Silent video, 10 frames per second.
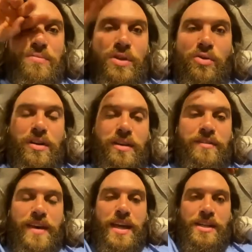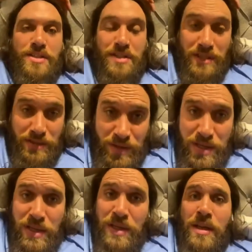local events
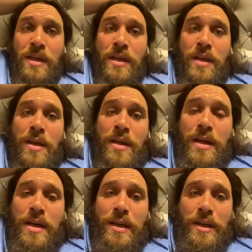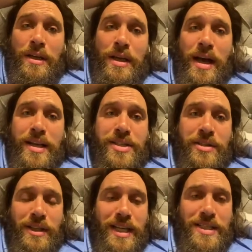and high
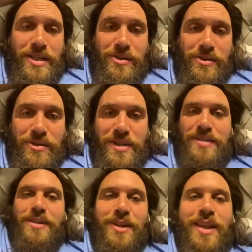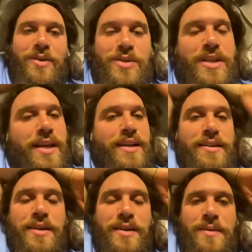school discos and all those kind
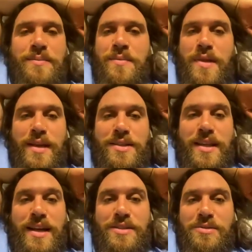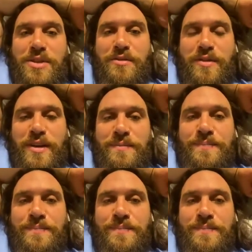of things like that. So it was good fun.